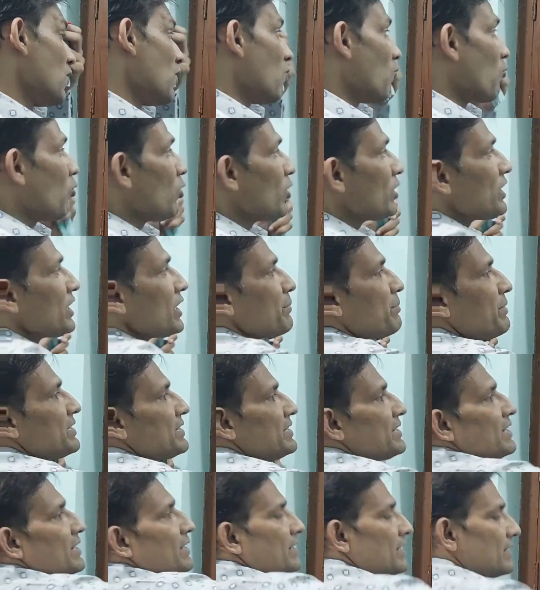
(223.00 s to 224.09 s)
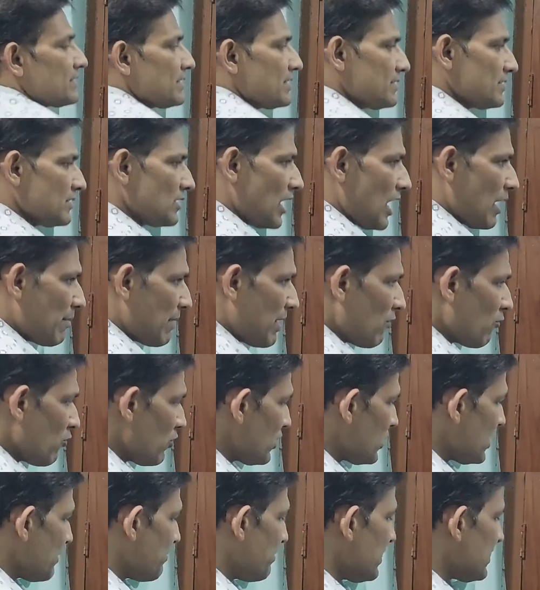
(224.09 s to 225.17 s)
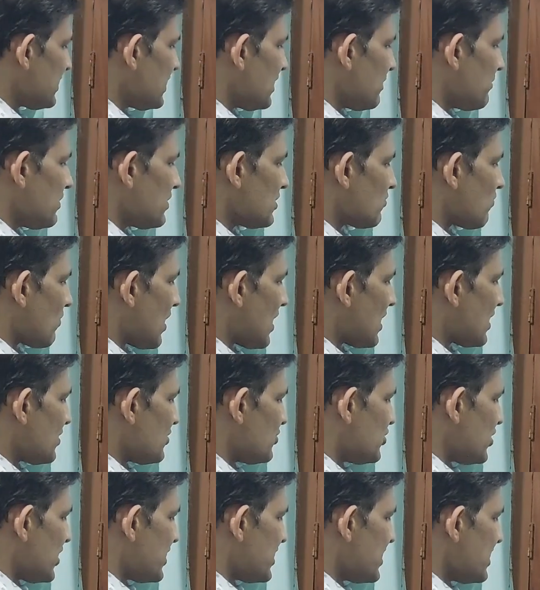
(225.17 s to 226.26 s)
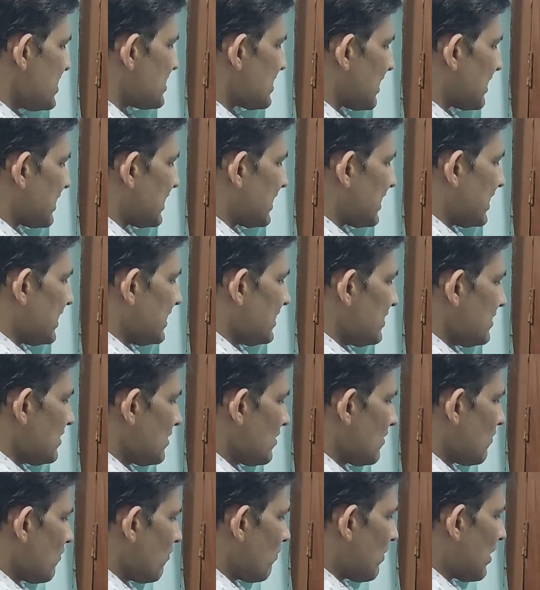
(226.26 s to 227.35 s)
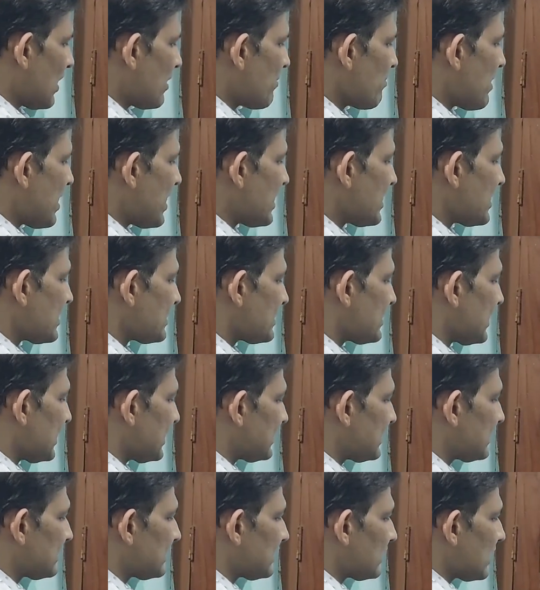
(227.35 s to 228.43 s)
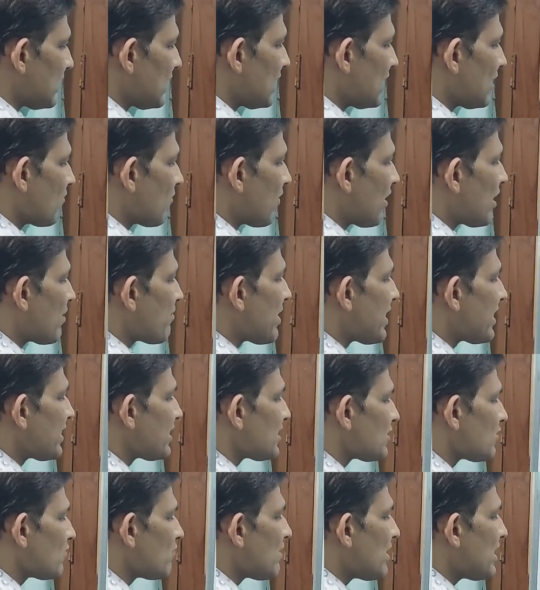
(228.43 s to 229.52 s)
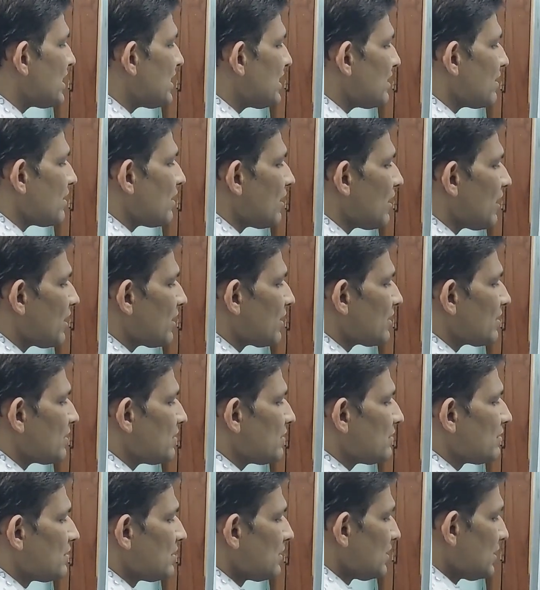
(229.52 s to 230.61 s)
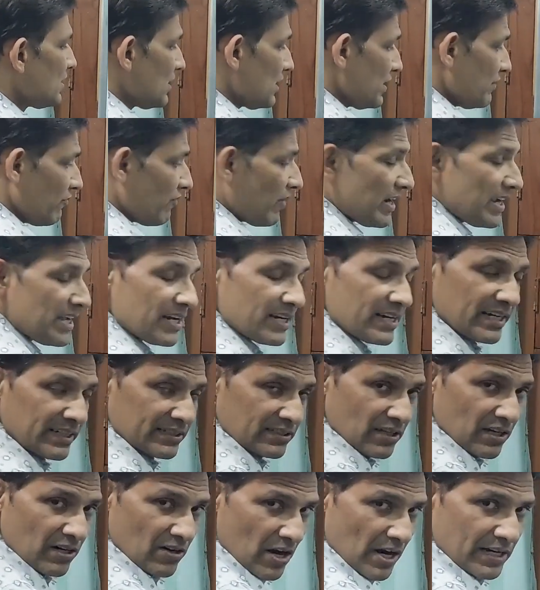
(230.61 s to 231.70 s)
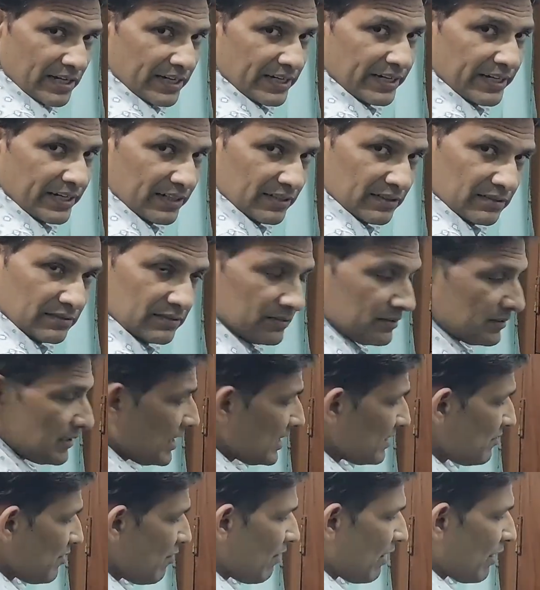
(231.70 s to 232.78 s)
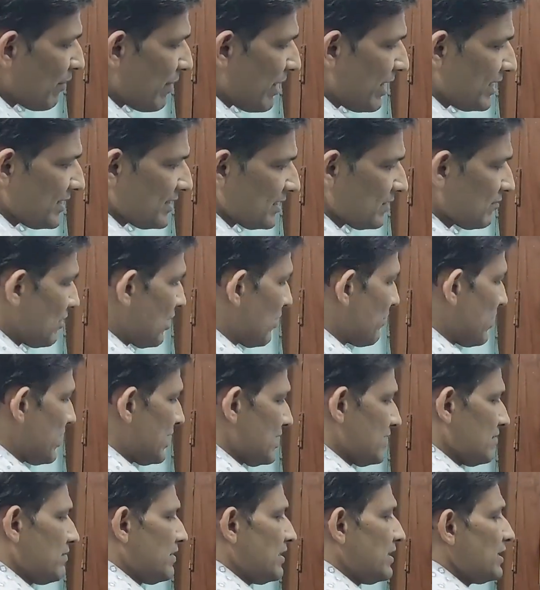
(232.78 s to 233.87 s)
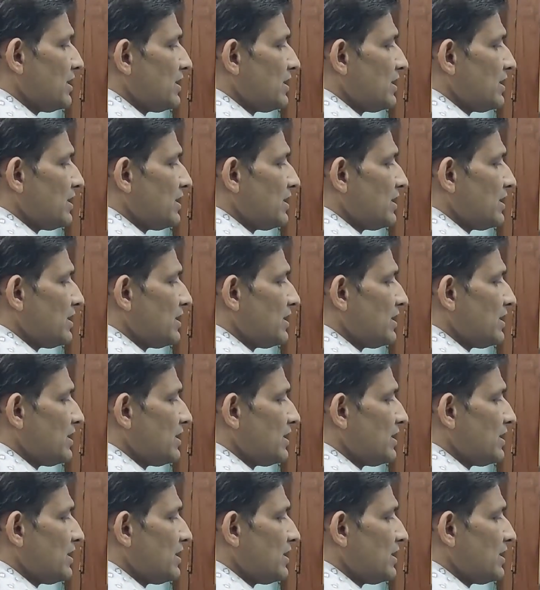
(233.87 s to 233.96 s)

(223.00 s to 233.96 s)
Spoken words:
Only B3 occurs is gamma. Only B3 means what? Z is occurring. 1 minus X and 1 minus Y are Y and X are not occurring. That is why 1 minus X, 1 minus Y.